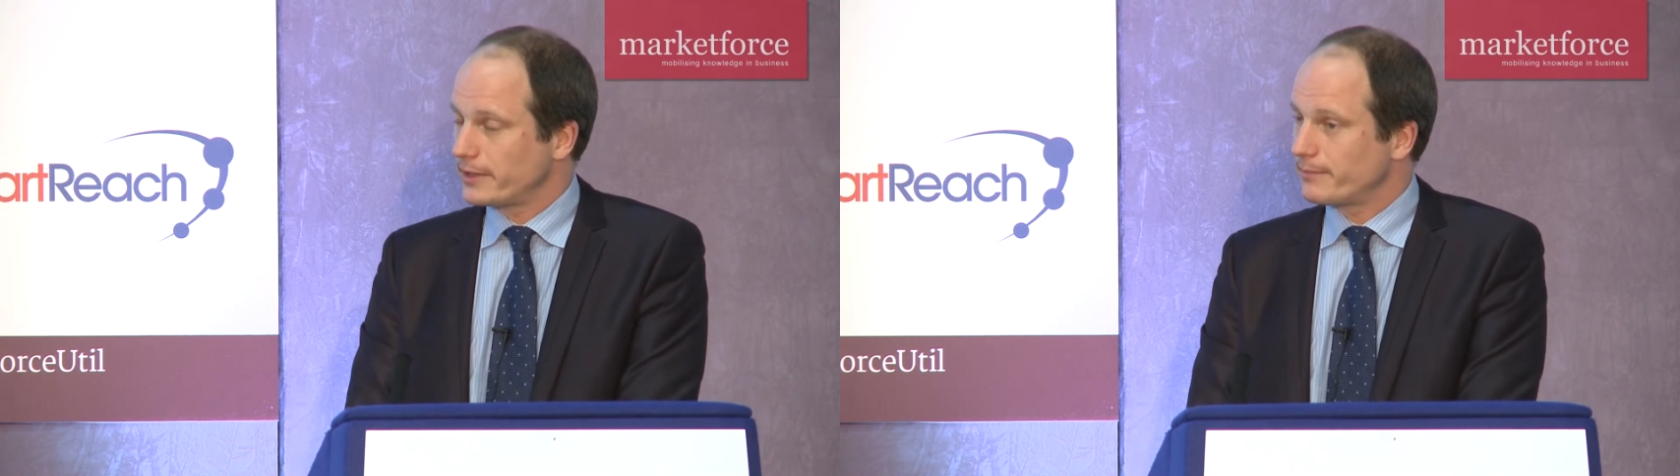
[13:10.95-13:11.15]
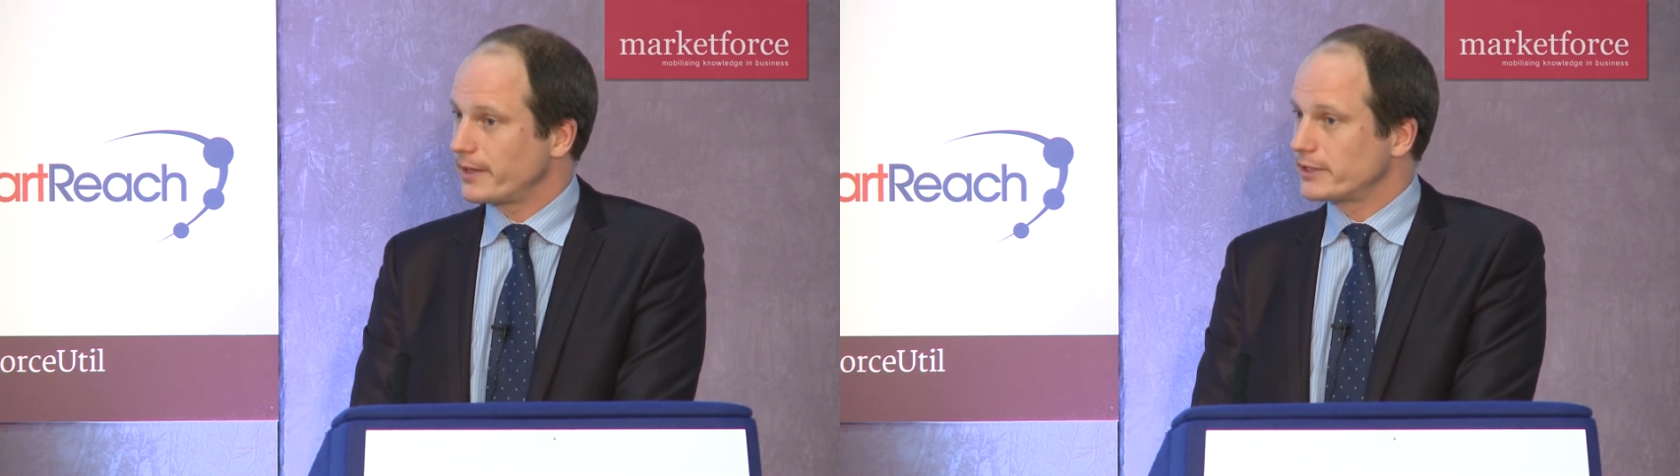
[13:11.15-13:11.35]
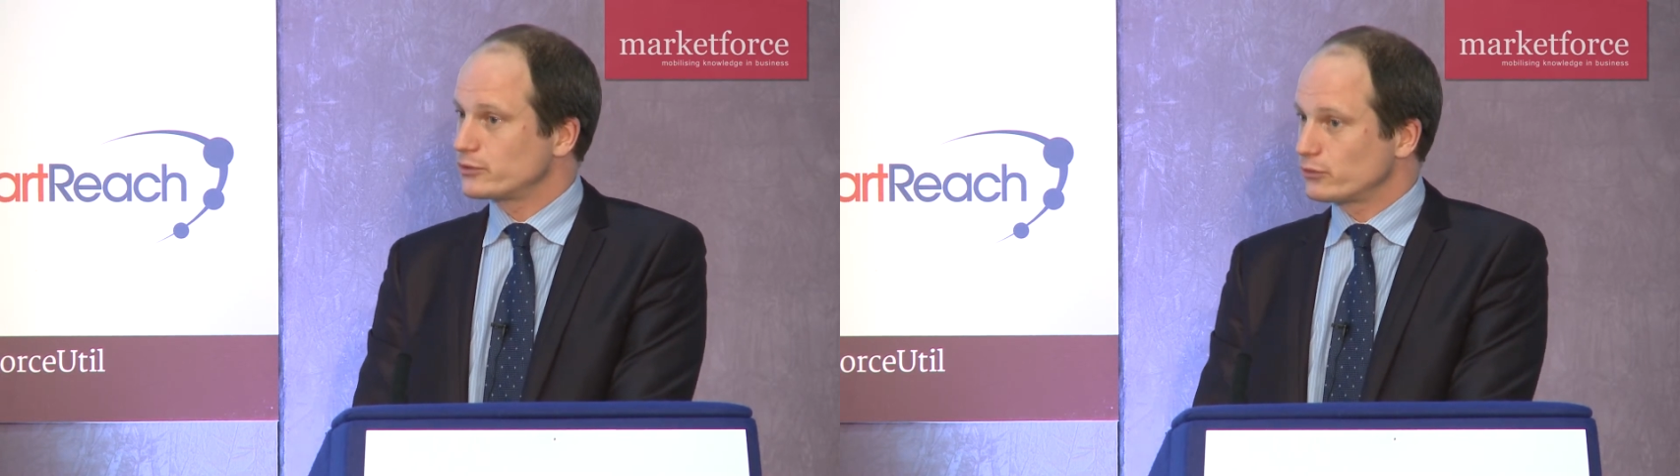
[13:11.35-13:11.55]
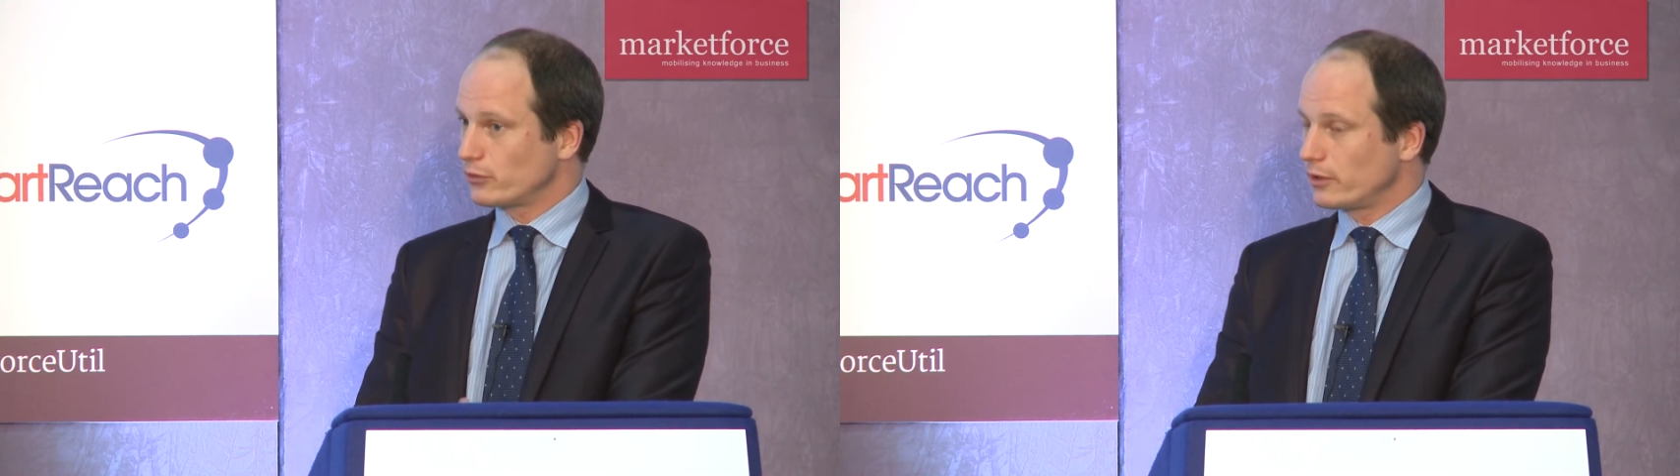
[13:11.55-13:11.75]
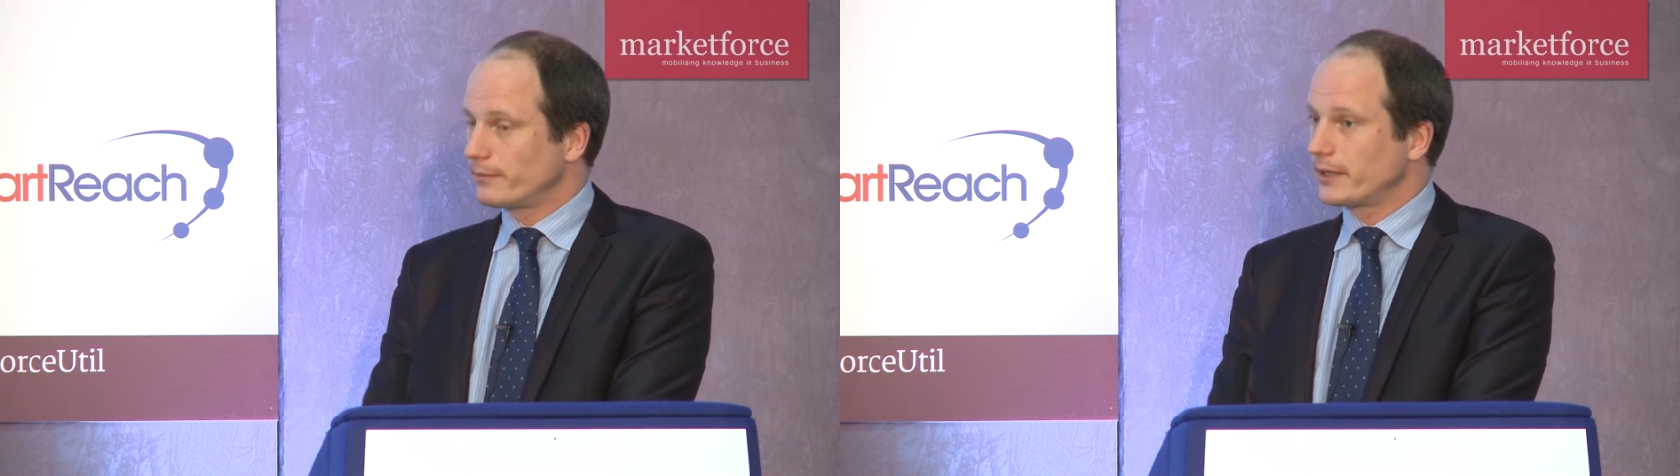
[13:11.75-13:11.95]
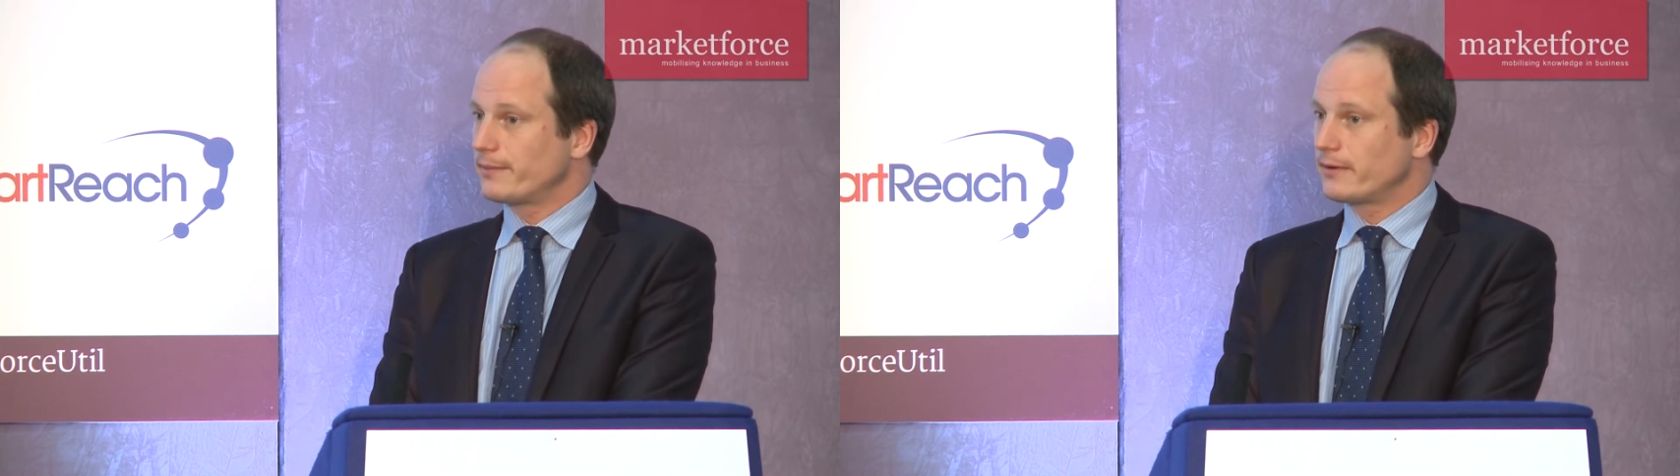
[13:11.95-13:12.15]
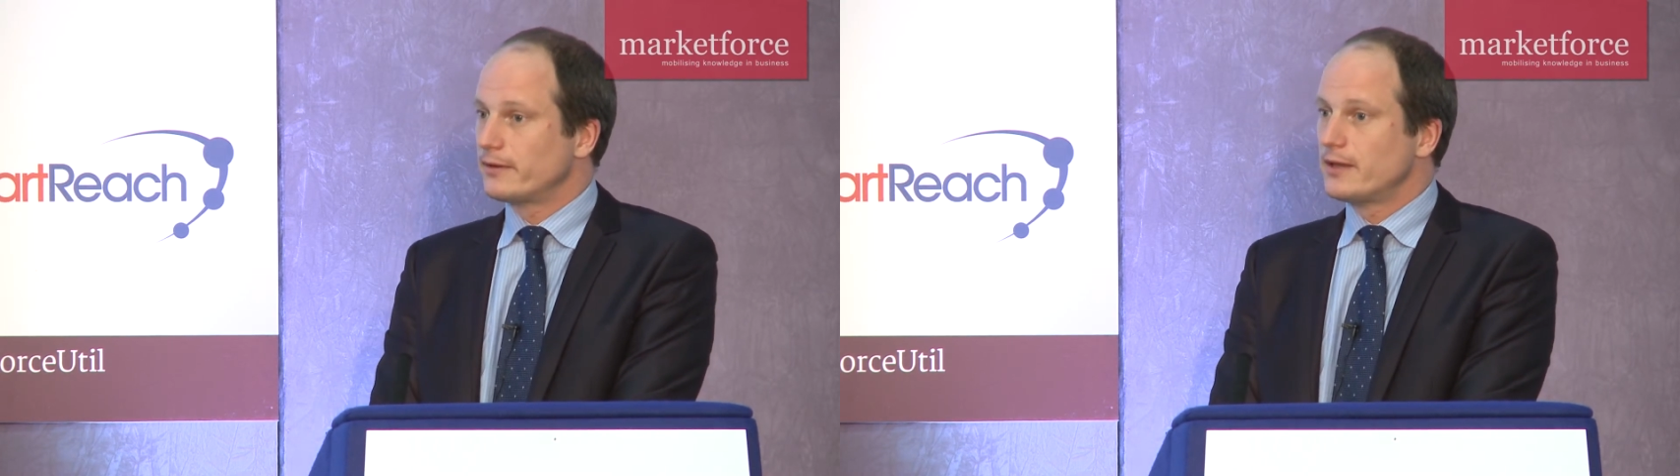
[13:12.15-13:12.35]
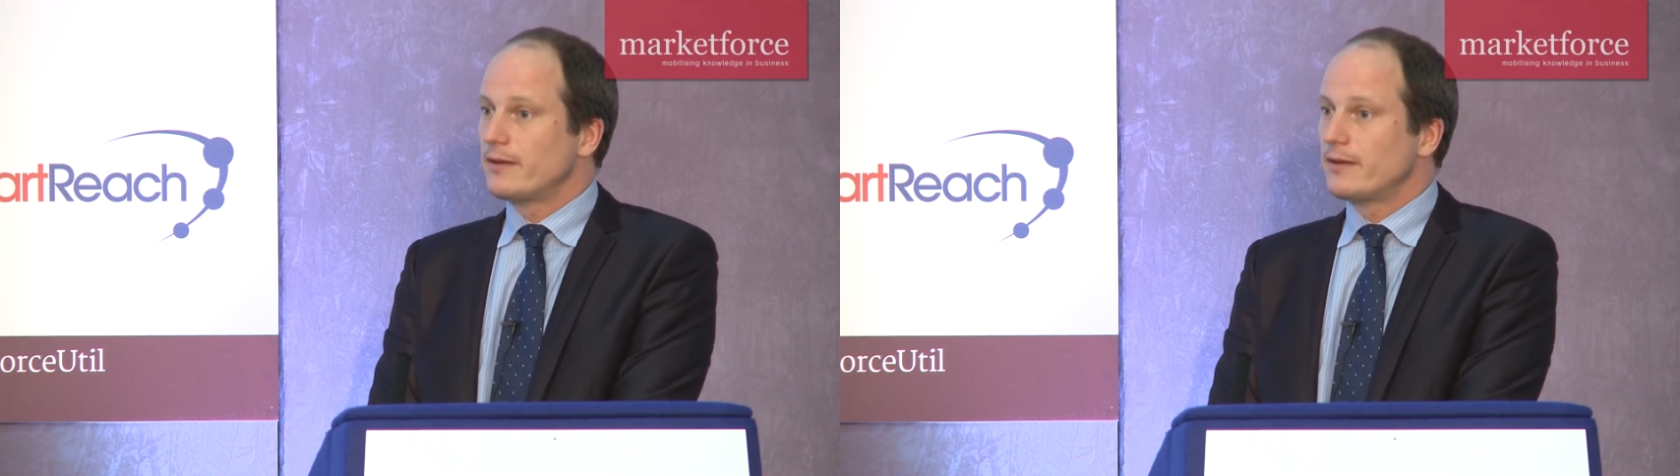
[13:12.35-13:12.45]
and it makes your toilet paper